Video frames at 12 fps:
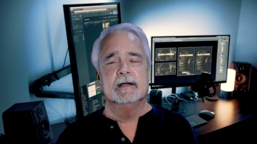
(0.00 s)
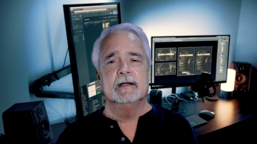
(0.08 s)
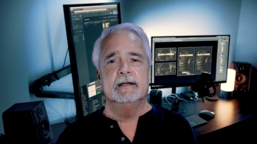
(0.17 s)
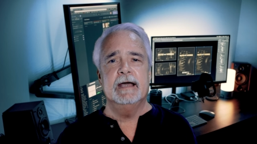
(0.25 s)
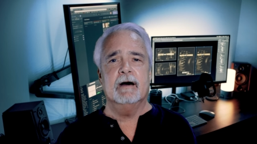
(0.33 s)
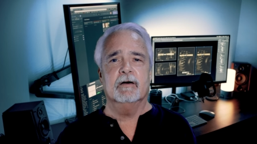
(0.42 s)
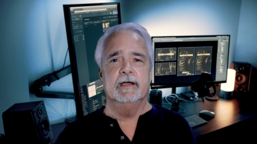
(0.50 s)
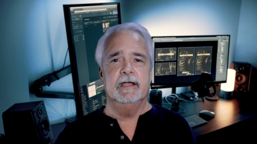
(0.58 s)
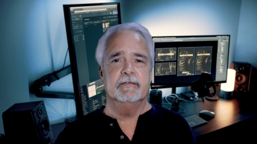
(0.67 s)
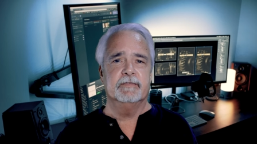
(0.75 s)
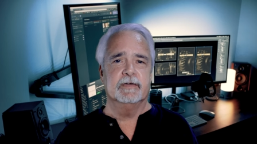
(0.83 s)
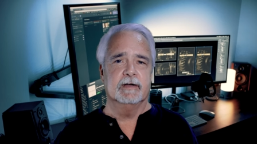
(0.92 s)
Now,
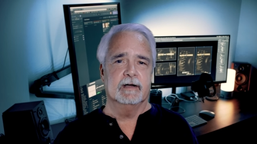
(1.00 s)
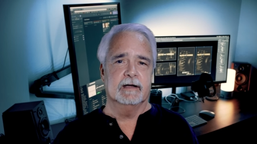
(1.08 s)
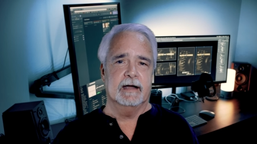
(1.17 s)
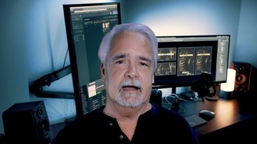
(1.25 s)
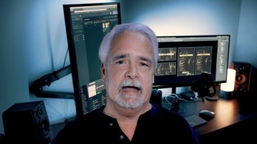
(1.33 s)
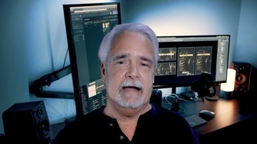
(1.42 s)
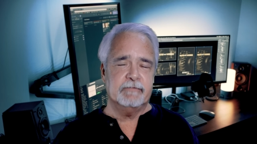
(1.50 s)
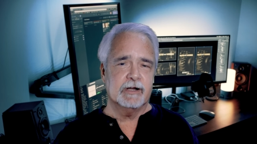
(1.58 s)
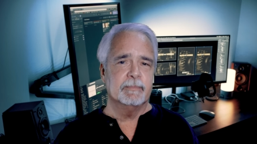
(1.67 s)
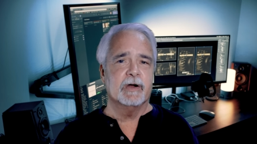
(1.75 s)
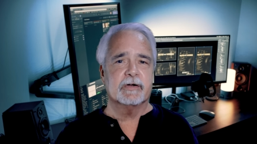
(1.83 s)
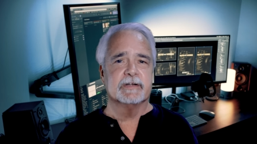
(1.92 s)
if African
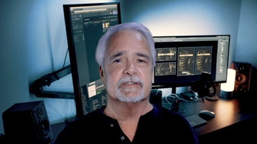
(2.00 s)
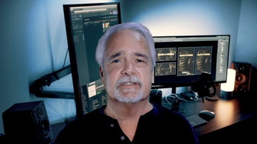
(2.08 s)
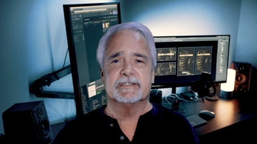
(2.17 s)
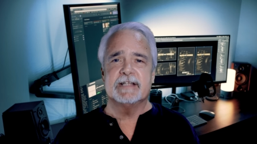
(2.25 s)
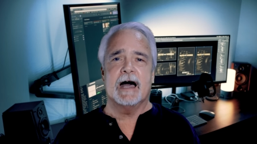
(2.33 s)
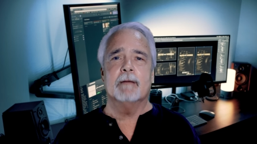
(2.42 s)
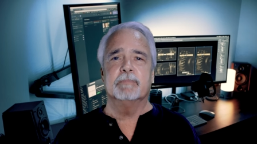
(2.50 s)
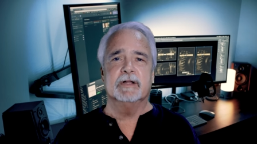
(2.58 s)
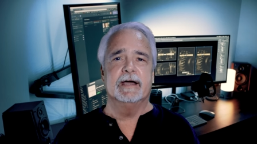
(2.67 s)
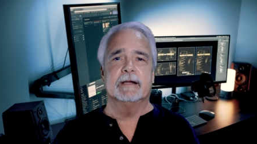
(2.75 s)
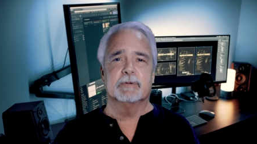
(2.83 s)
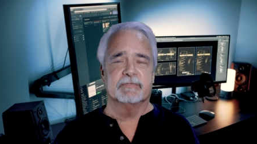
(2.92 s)
Americans stopped
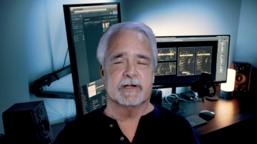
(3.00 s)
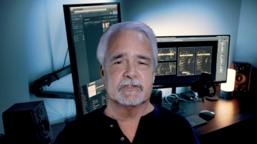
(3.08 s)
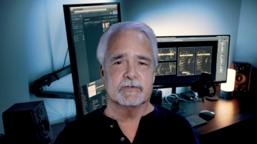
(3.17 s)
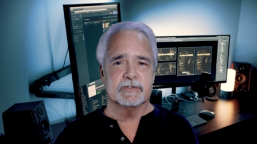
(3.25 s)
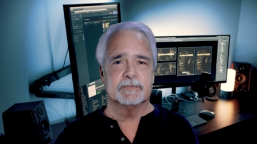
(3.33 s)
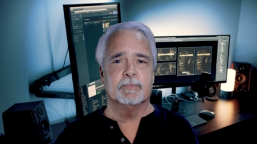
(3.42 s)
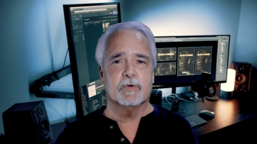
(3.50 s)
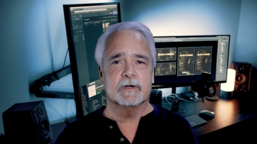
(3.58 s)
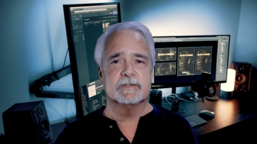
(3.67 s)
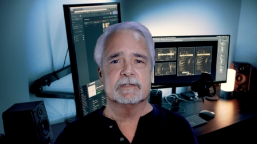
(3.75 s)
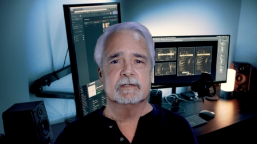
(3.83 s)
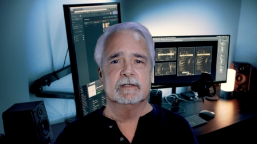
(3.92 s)
playing professional
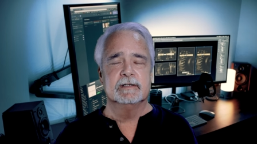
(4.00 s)
sports,